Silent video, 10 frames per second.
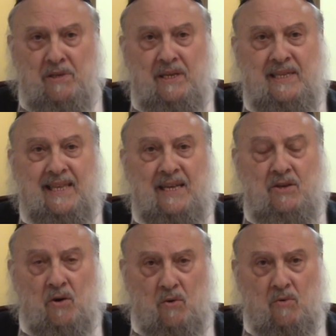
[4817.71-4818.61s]
to
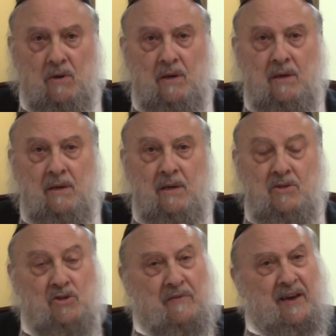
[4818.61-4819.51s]
Netanyahu.
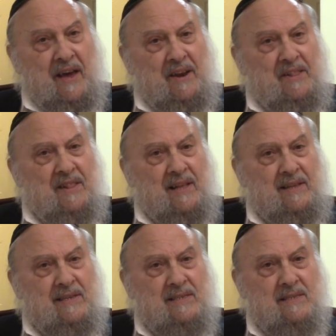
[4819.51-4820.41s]
Did you ever hear anything like
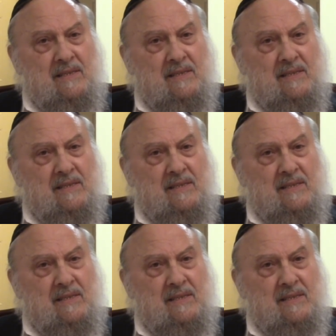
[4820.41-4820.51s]
this?